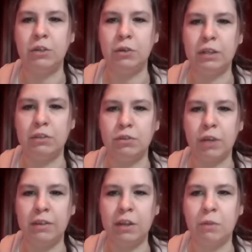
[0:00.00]
You can
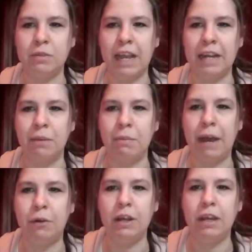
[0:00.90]
straighten the arms any
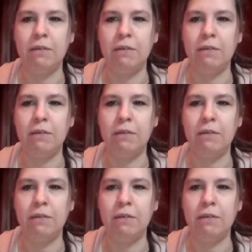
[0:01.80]
amount.